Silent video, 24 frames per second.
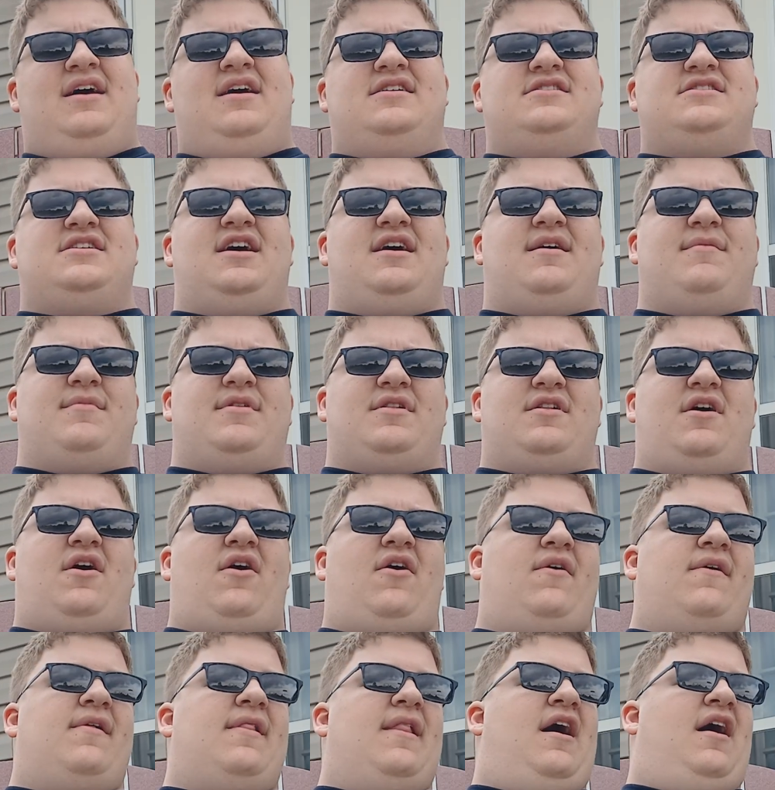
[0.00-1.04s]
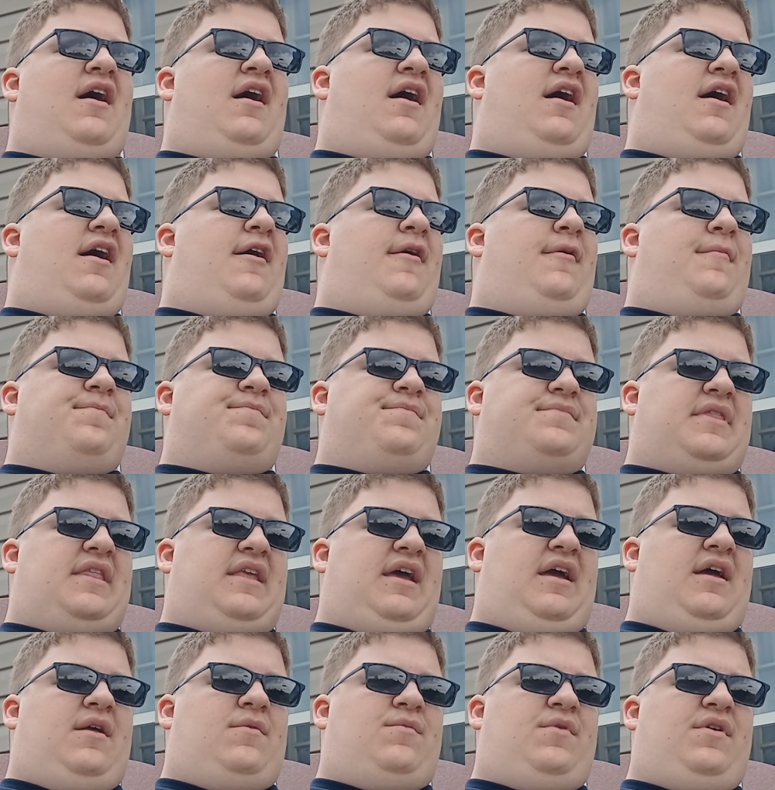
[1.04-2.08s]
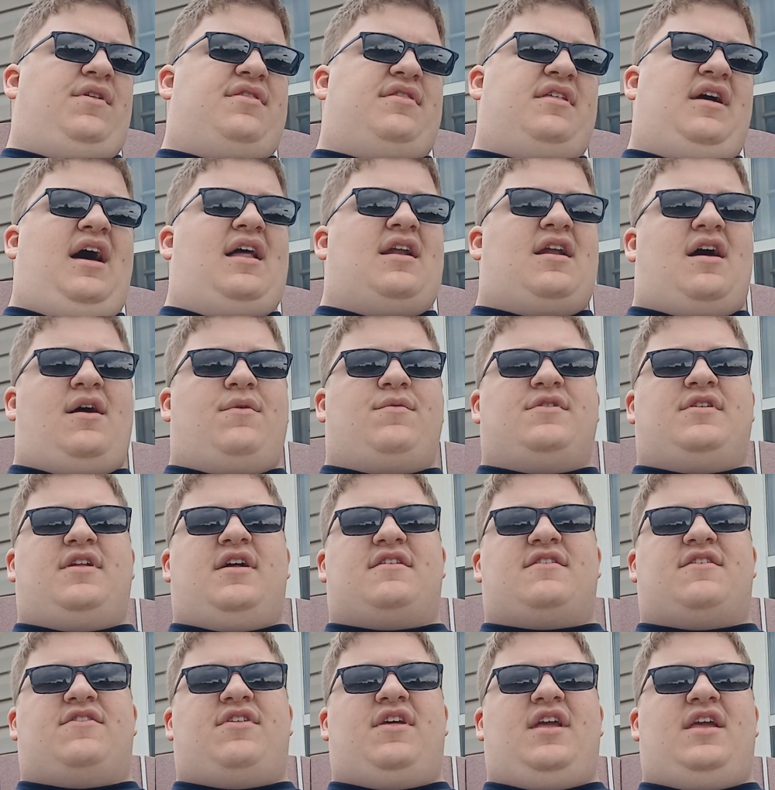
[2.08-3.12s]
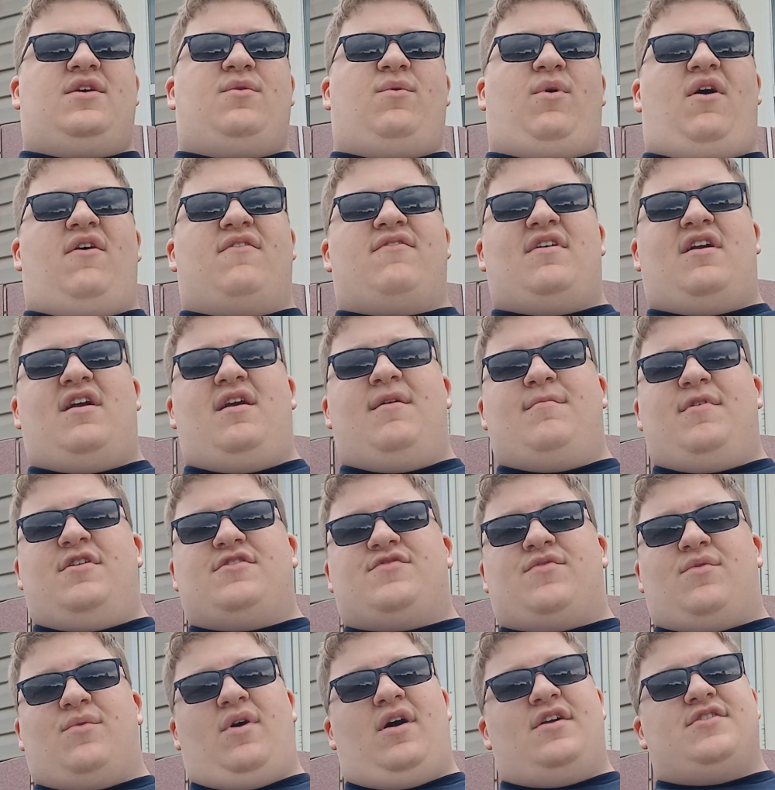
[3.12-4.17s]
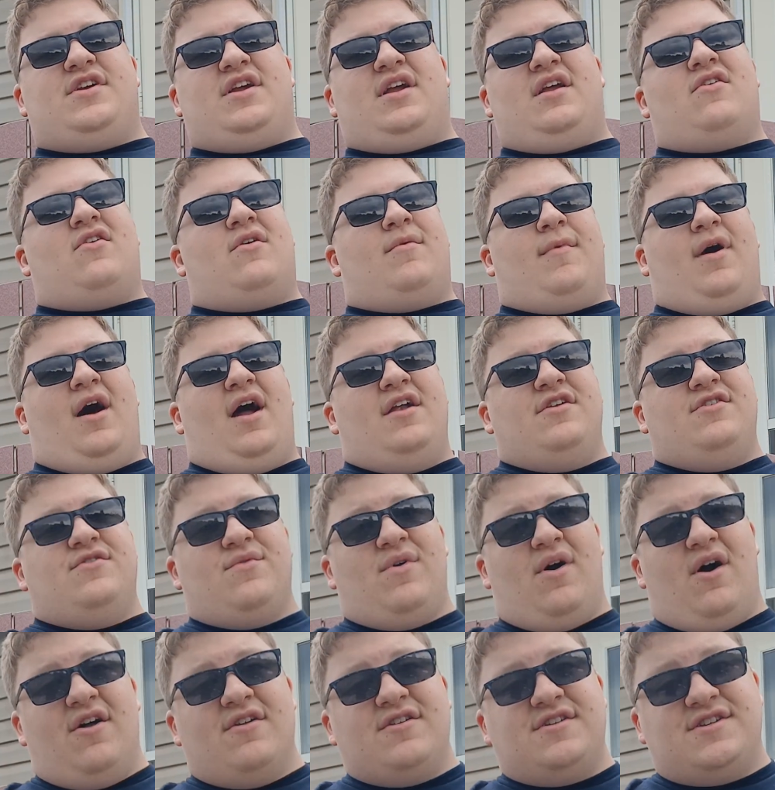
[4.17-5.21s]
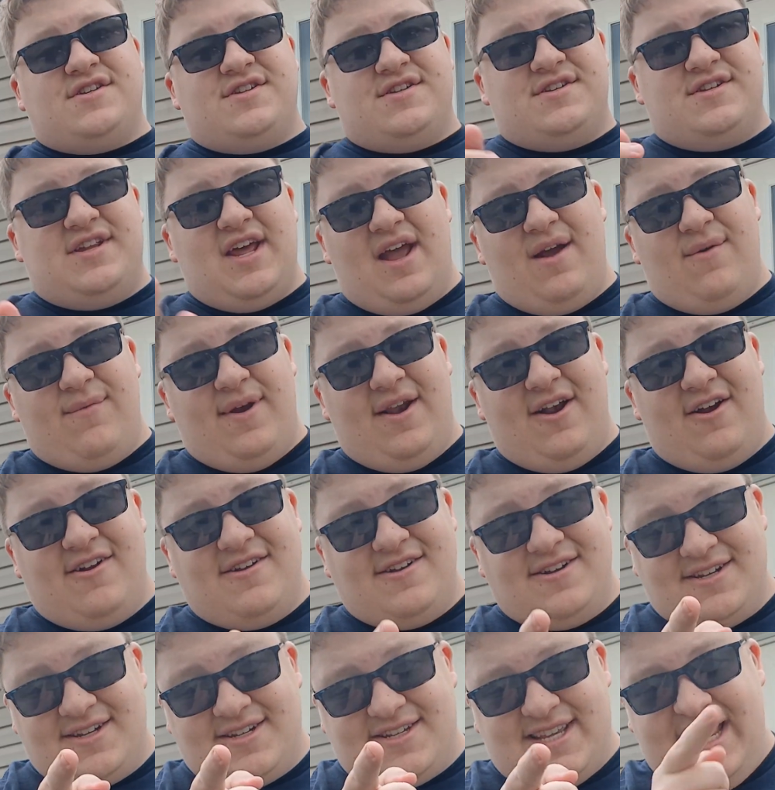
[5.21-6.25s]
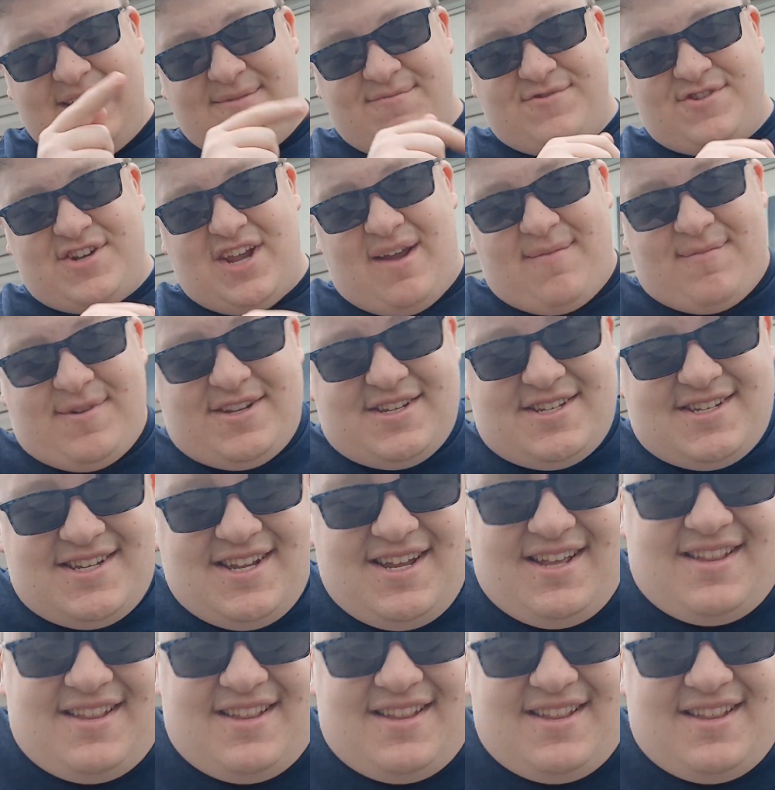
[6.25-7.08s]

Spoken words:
down below. And with that, I would like to thank you all very much for watching and remind you all to stay weird and keep jamming. See you